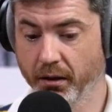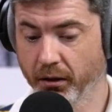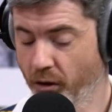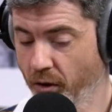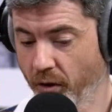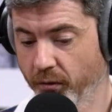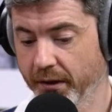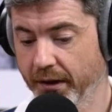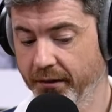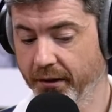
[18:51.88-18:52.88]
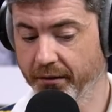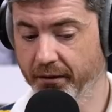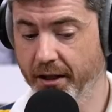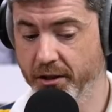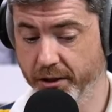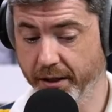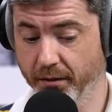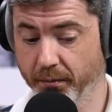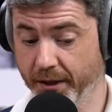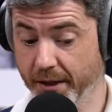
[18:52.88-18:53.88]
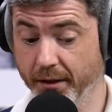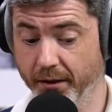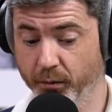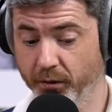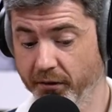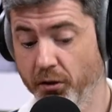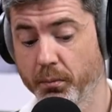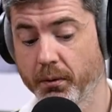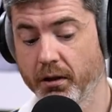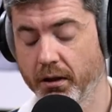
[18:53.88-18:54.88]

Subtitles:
a lot of goals that season that actually in the end held us up.